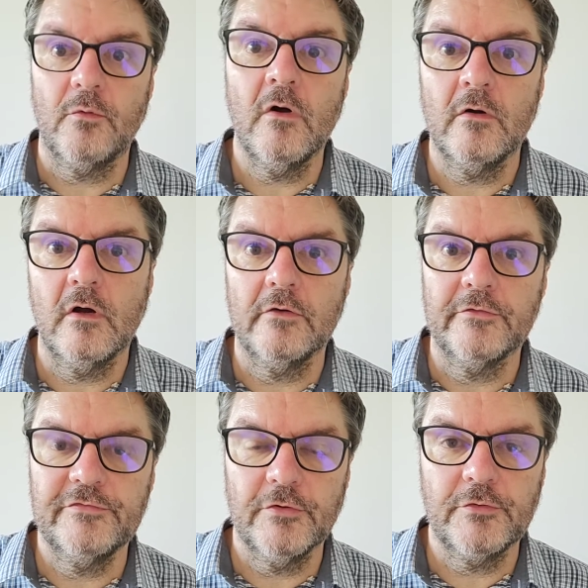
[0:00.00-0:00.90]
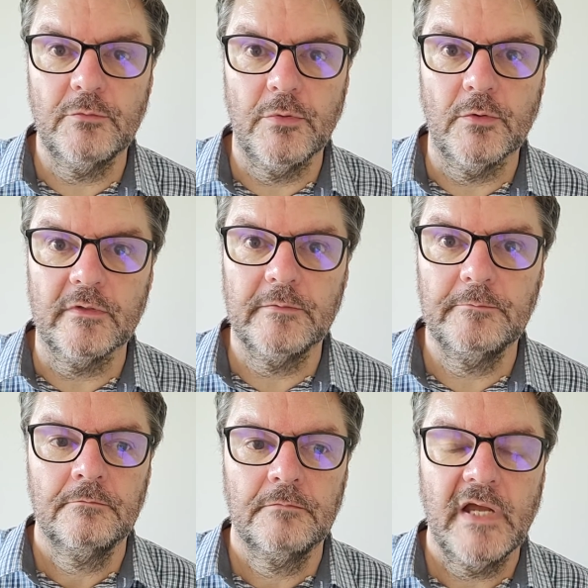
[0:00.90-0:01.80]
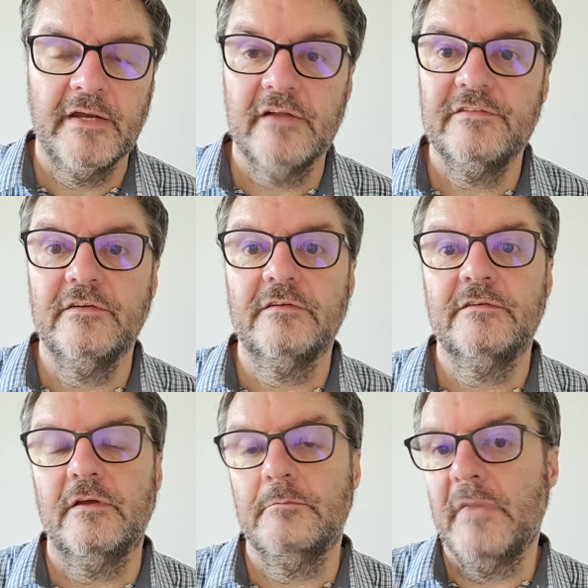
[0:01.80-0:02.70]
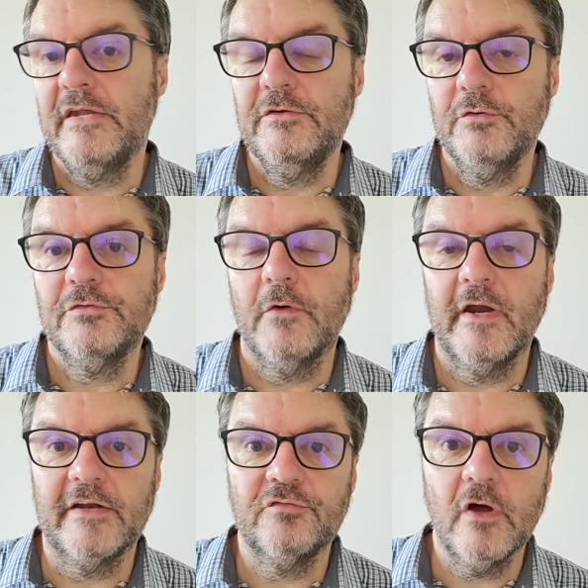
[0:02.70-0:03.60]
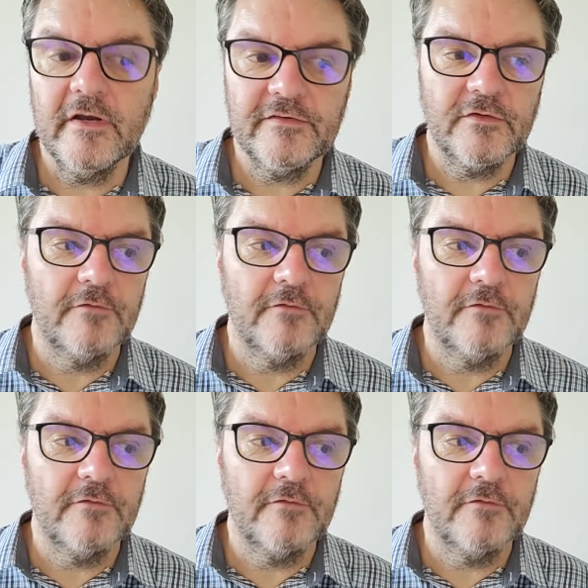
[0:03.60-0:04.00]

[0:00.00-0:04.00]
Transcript: wrong on a circuit board and that's its main use for electronics.